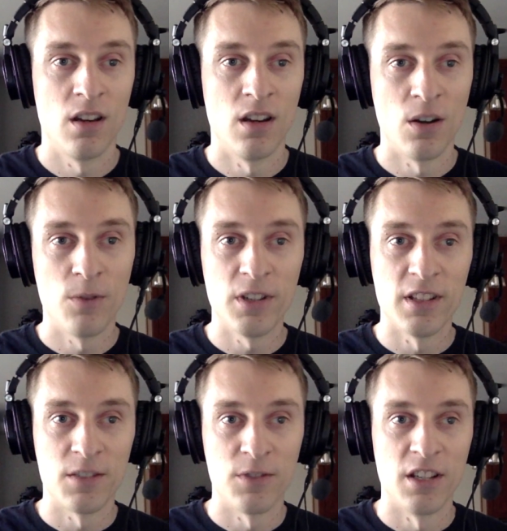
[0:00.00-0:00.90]
uh, hopefully
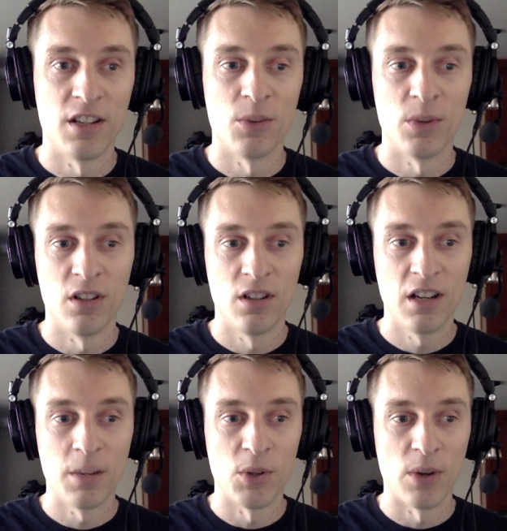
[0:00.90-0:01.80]
this video will
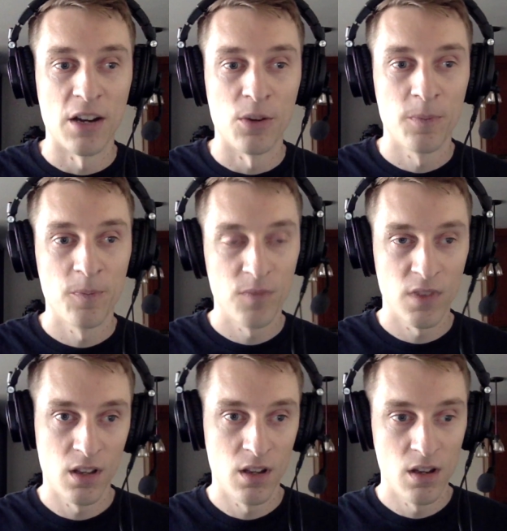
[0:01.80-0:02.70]
help you out.
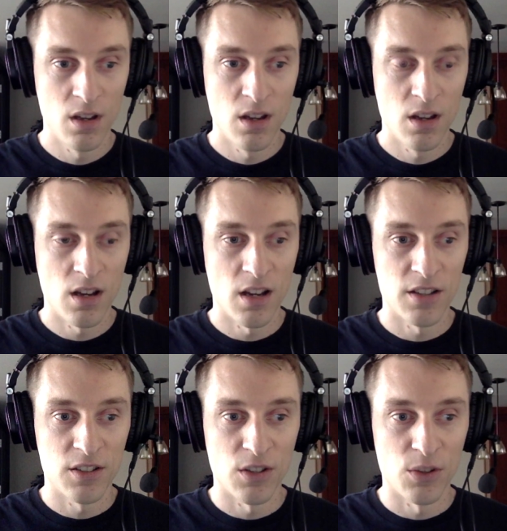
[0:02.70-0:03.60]
Uh,
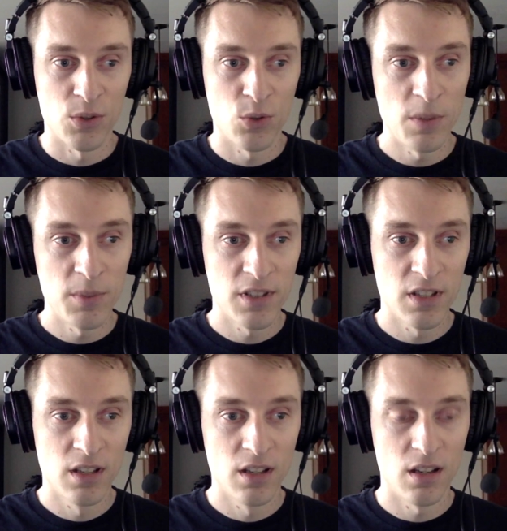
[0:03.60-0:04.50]
so
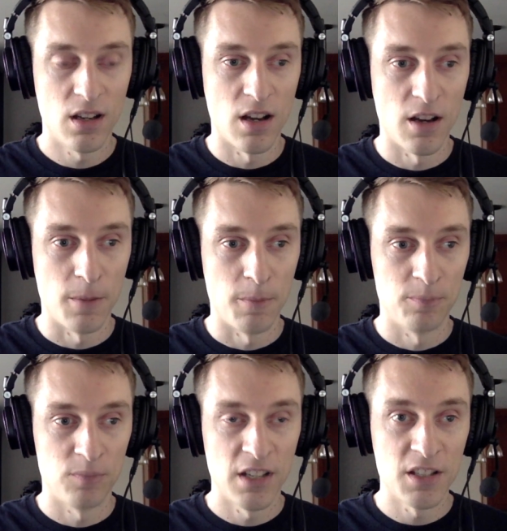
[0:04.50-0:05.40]
Screeps,
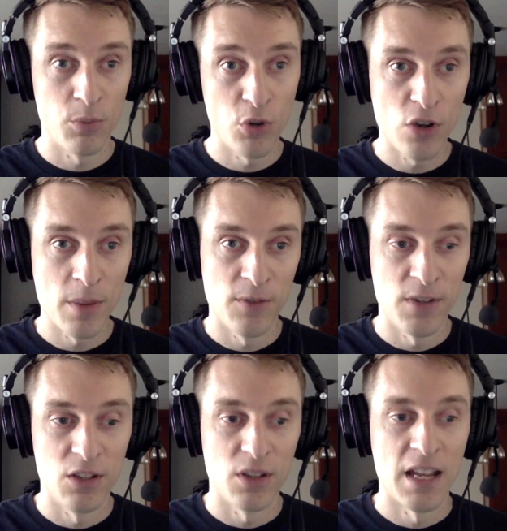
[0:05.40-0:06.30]
um, it is a programming
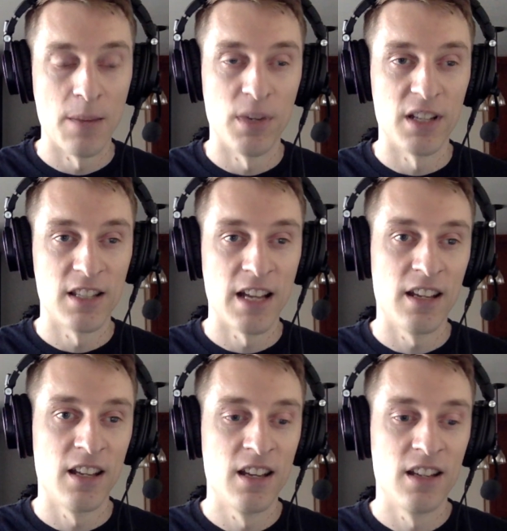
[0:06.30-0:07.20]
video game, but it's
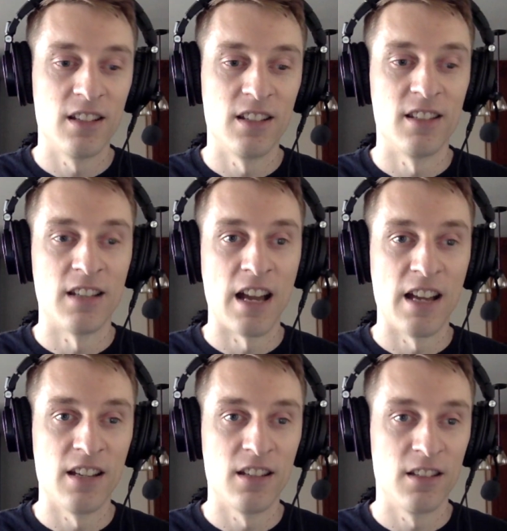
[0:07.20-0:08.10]
not
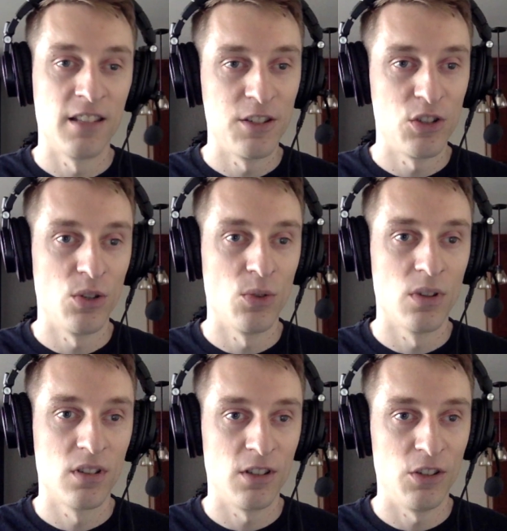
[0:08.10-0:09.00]
designed to teach you
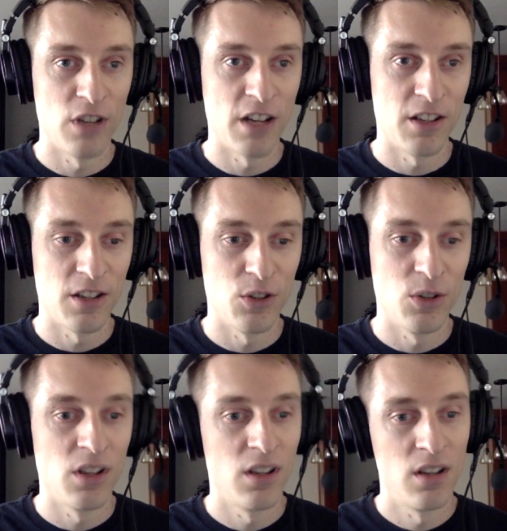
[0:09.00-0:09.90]
to learn how to code.